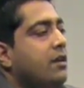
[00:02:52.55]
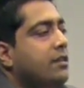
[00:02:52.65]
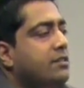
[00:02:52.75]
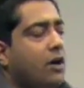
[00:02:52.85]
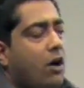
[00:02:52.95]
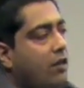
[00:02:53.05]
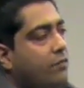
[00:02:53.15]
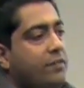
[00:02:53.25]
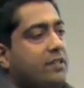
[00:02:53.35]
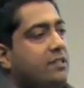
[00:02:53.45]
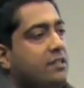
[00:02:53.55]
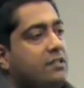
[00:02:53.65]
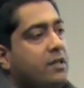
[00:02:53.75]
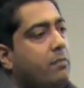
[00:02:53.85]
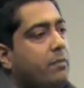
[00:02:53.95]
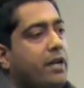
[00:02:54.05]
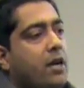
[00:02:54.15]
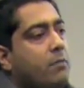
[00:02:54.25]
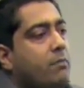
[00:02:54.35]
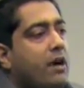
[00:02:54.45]
He's like, all the VCs, they
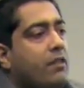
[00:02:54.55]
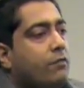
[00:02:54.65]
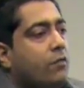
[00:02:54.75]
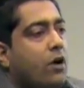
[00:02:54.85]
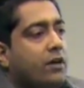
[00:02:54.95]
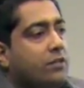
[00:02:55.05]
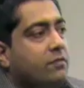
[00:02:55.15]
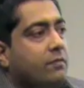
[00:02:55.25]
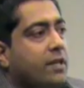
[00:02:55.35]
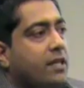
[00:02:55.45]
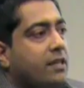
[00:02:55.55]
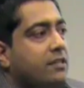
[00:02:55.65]
come and buy their Ferraris from me.